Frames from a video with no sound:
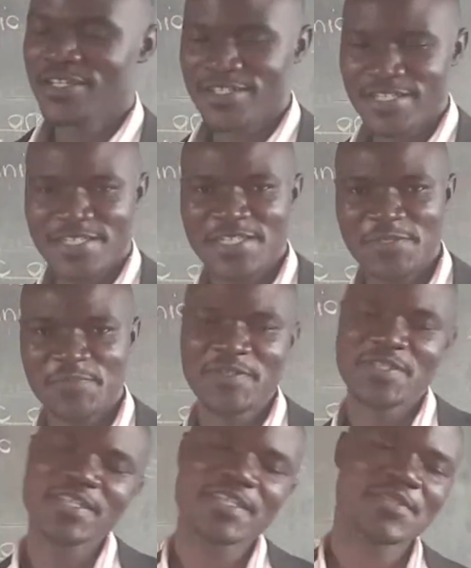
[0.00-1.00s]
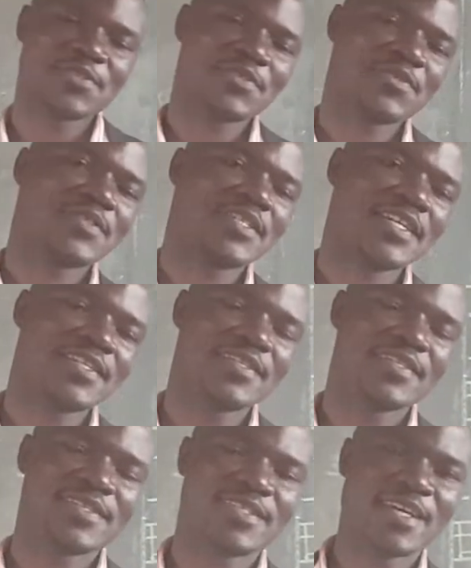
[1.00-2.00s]
This is Basic Social
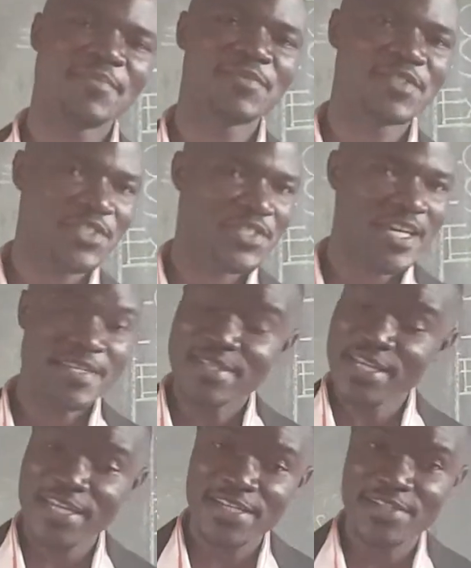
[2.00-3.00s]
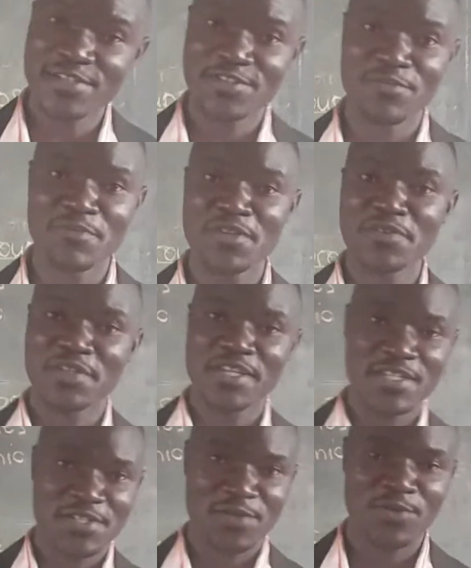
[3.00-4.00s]
Studies and teacher Ezekiel, Dominion
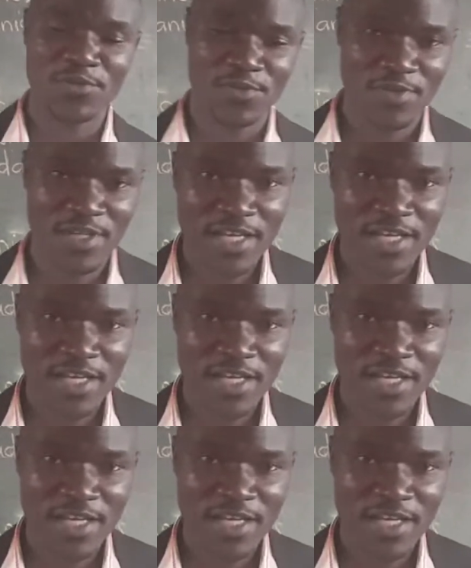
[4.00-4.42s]
Kids School.